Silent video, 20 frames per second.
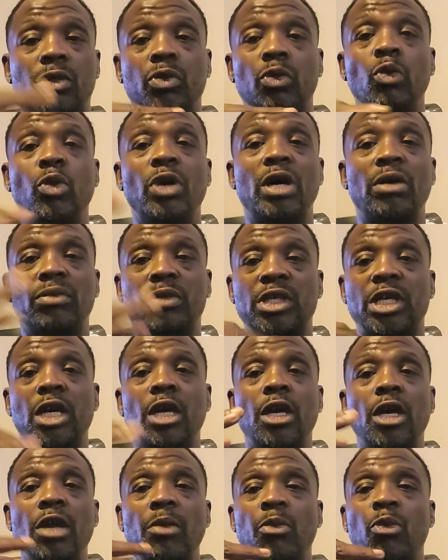throughout
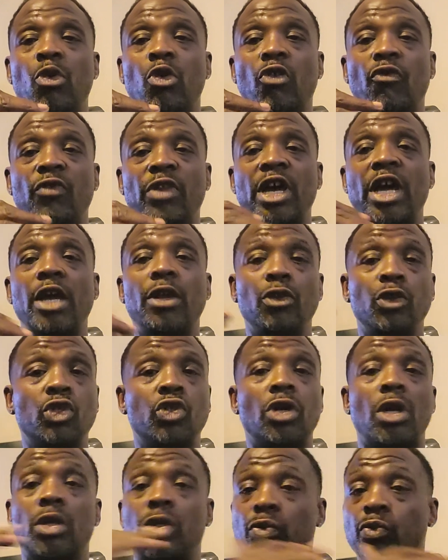time, or if not, you
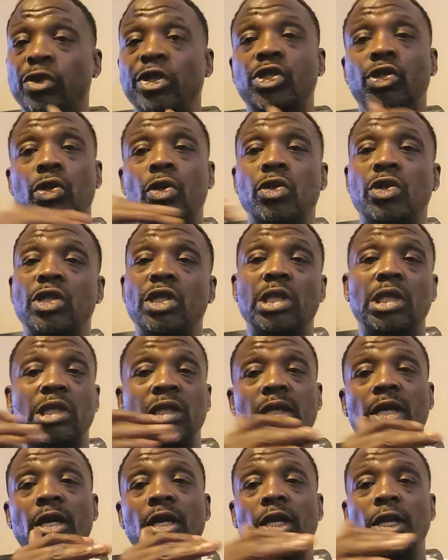start researching and
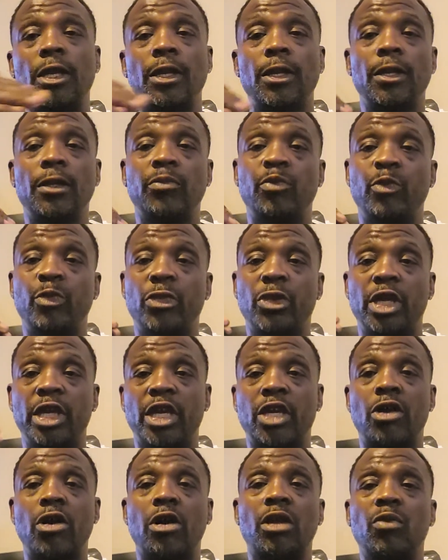studying and
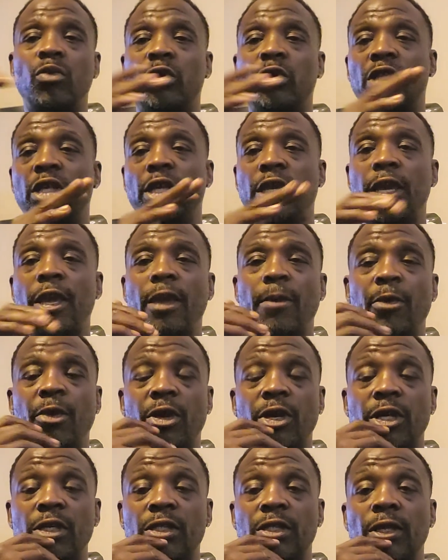get caught up with the game,
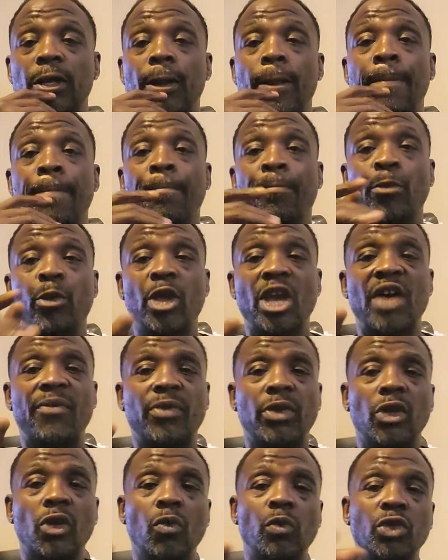because you have
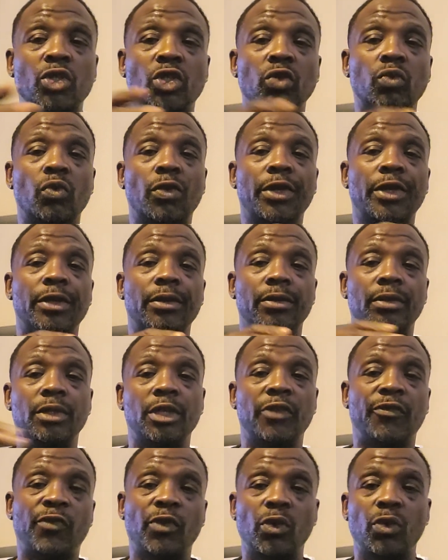to know what you want.
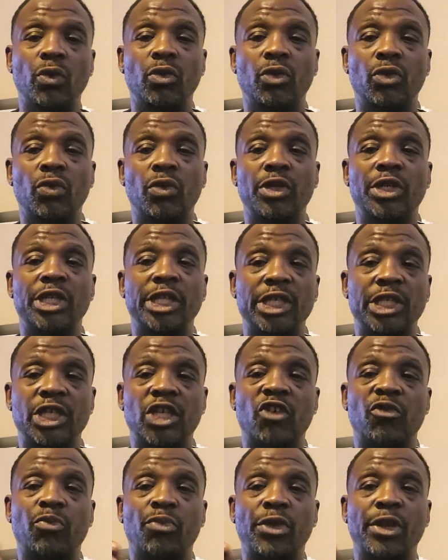If you're doing
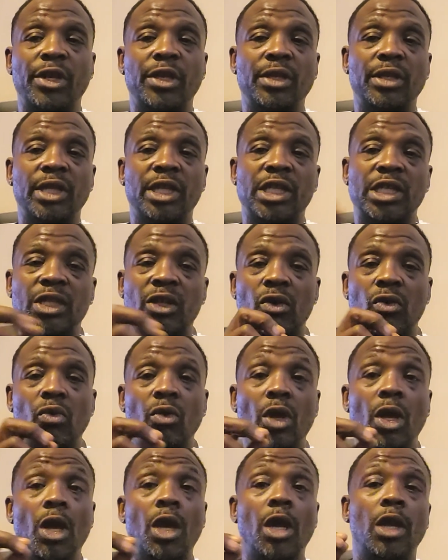DTF printing, it's no,
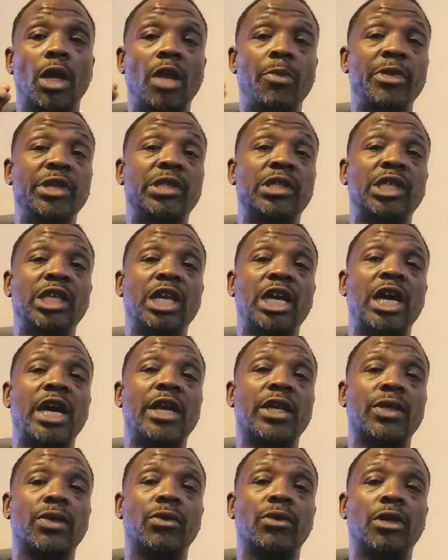let me see how
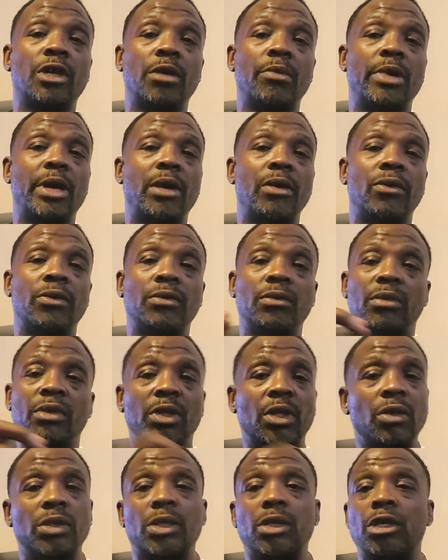it's going to come out.
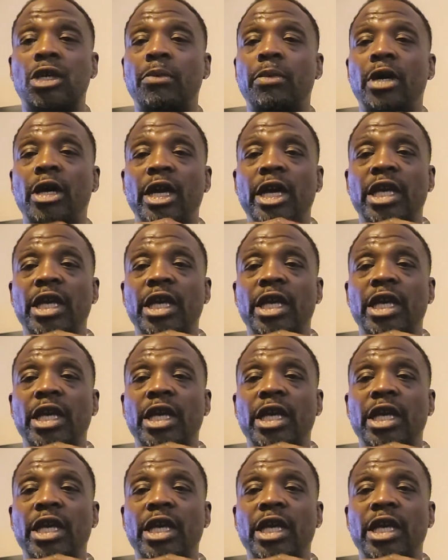No, it's going to come out